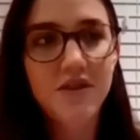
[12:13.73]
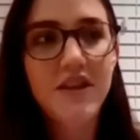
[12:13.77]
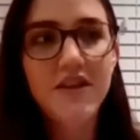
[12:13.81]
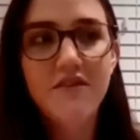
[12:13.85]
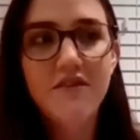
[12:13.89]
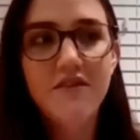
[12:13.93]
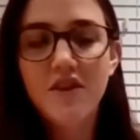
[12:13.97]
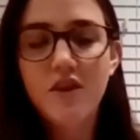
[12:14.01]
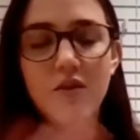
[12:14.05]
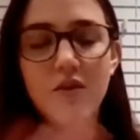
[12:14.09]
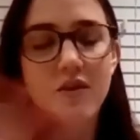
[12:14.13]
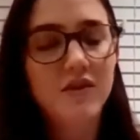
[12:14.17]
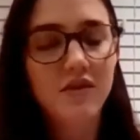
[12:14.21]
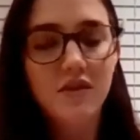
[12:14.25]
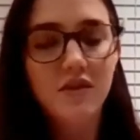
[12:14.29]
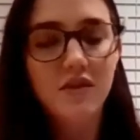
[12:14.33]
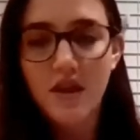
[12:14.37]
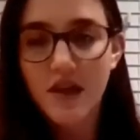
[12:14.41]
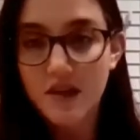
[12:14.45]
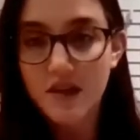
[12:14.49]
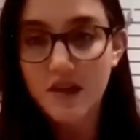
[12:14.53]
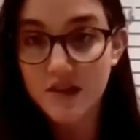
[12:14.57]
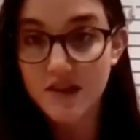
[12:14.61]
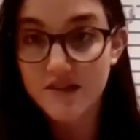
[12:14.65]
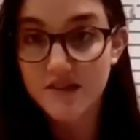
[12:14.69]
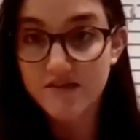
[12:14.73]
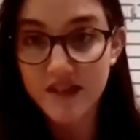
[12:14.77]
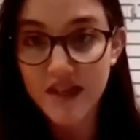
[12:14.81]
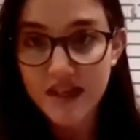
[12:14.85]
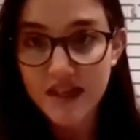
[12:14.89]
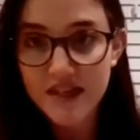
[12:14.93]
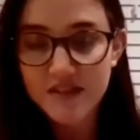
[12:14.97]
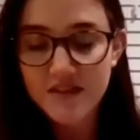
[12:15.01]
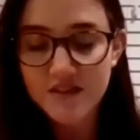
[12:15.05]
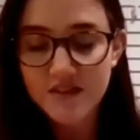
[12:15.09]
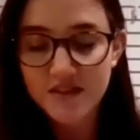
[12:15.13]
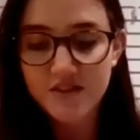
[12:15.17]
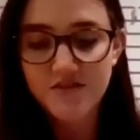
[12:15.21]
And even though it's in a different
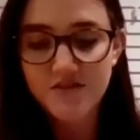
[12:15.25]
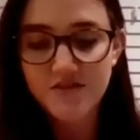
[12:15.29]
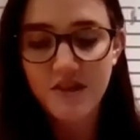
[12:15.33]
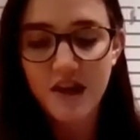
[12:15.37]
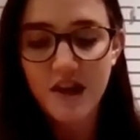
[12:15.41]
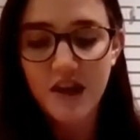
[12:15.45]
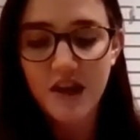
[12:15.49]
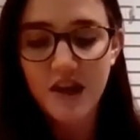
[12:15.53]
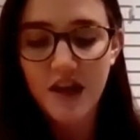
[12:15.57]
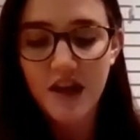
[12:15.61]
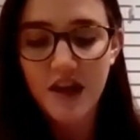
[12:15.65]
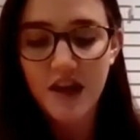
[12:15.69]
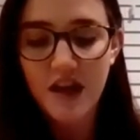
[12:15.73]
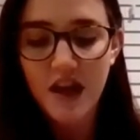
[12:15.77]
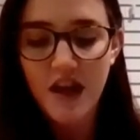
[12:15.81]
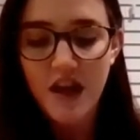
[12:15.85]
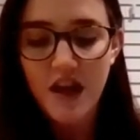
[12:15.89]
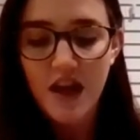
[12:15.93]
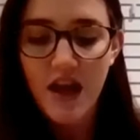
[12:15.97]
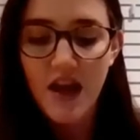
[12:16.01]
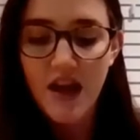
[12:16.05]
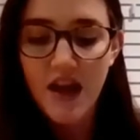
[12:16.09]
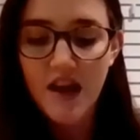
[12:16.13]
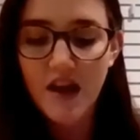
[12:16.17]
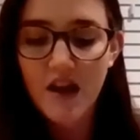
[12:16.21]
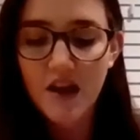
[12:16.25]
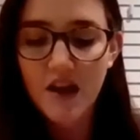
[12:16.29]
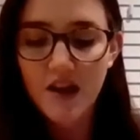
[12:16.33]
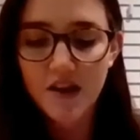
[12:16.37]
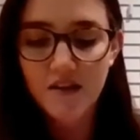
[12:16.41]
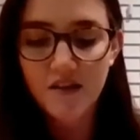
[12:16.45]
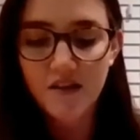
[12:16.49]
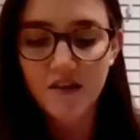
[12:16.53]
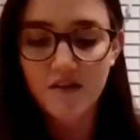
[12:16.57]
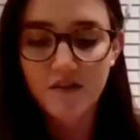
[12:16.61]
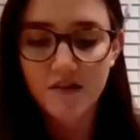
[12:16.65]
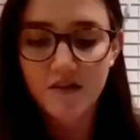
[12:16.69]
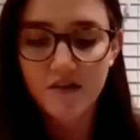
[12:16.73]
industry, it kind
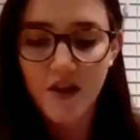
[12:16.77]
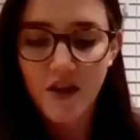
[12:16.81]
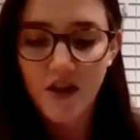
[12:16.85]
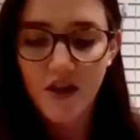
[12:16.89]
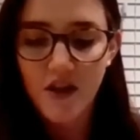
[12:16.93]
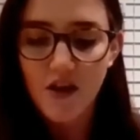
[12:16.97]
of